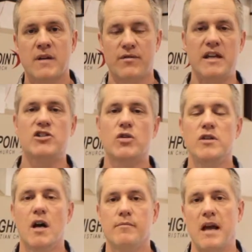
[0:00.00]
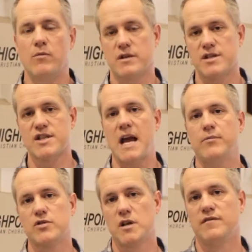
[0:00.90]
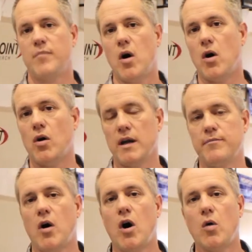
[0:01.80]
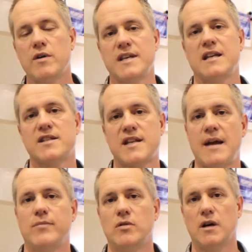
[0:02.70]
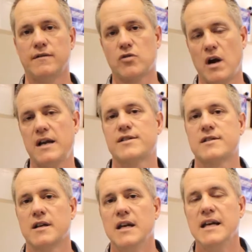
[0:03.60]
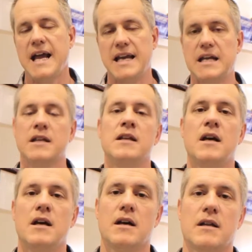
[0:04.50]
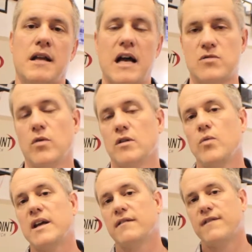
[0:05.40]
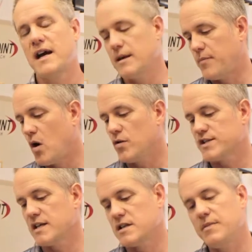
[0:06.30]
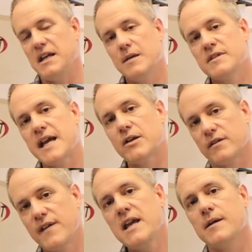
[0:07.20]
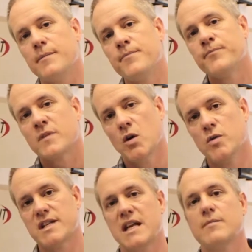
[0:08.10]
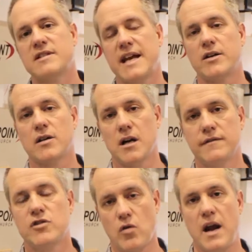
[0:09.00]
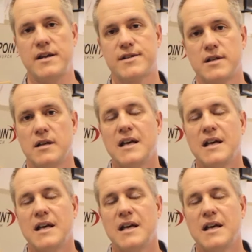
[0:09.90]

These two young men were disciples of Paul, and Paul was a disciple of Christ. And in God's Word, we can find that Paul says to be an imitator of him who is an imitator of Christ.